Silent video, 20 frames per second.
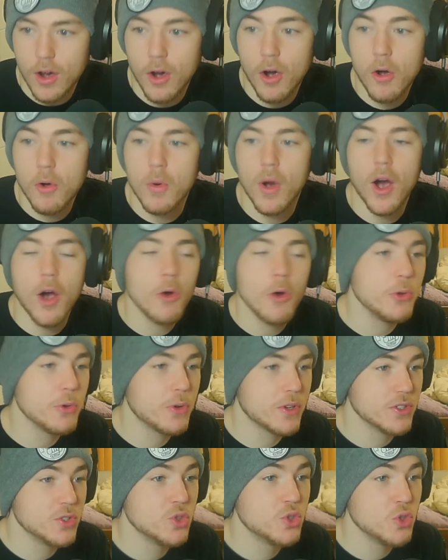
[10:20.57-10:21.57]
Oh, you
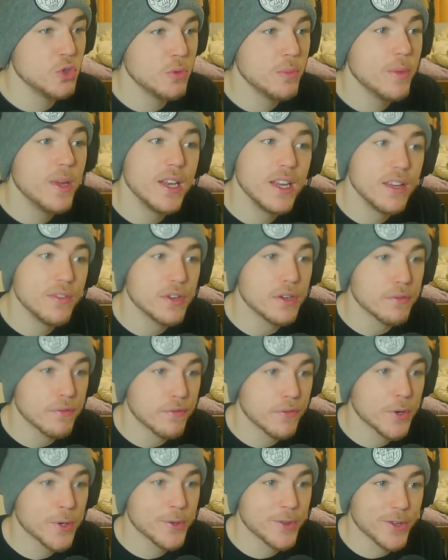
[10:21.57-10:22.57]
can zoom in even
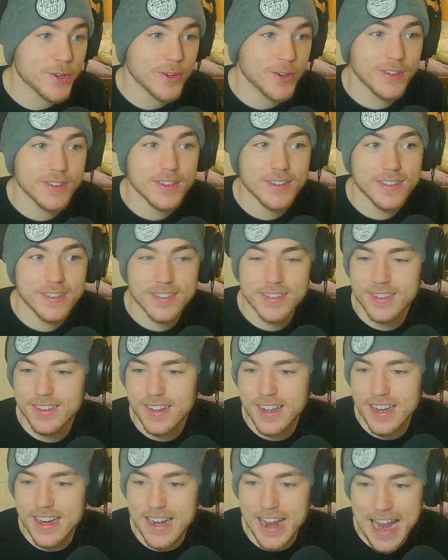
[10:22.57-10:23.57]
further.
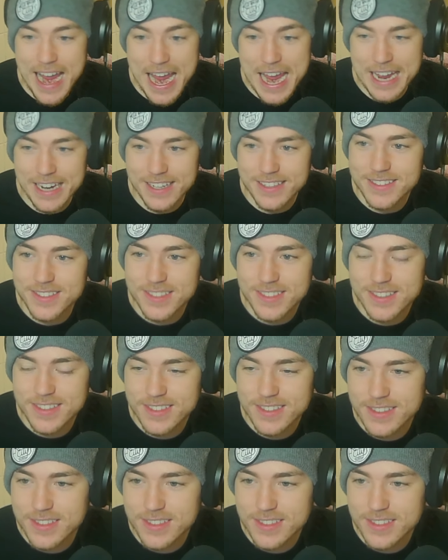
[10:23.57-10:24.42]
Enhance.